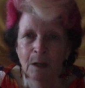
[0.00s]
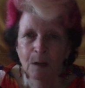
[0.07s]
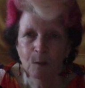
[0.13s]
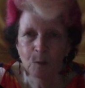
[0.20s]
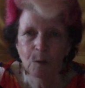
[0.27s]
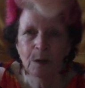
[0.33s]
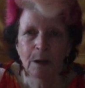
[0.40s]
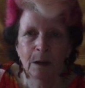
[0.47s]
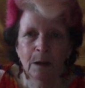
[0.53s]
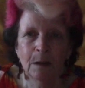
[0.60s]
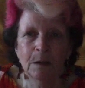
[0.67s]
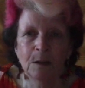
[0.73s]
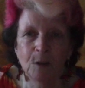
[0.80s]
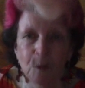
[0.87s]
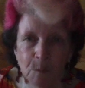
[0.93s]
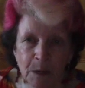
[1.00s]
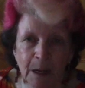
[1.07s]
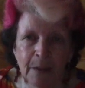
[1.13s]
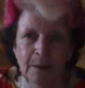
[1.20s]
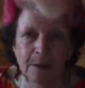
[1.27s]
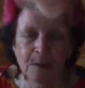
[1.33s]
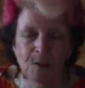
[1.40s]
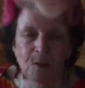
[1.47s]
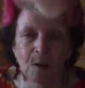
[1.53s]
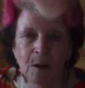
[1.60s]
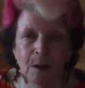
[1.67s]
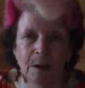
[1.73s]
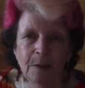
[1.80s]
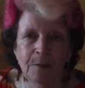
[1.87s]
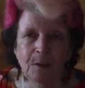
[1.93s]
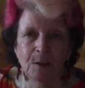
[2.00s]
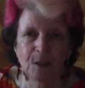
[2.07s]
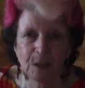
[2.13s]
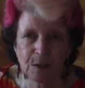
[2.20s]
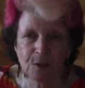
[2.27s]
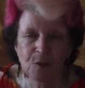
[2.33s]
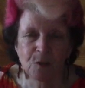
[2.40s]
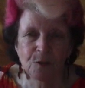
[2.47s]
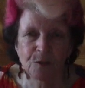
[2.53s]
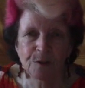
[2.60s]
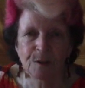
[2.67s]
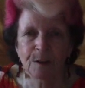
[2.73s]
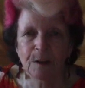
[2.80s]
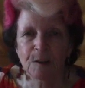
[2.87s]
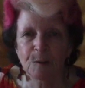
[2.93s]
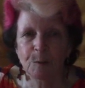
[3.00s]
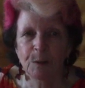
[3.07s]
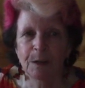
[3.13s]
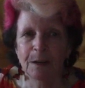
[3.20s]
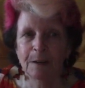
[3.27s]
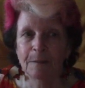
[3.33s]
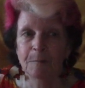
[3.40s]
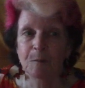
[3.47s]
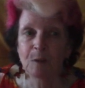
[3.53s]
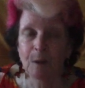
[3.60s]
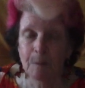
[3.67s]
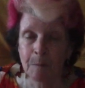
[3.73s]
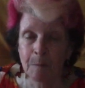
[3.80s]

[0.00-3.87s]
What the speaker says: would dominate the design if I just used the Cresspedia. So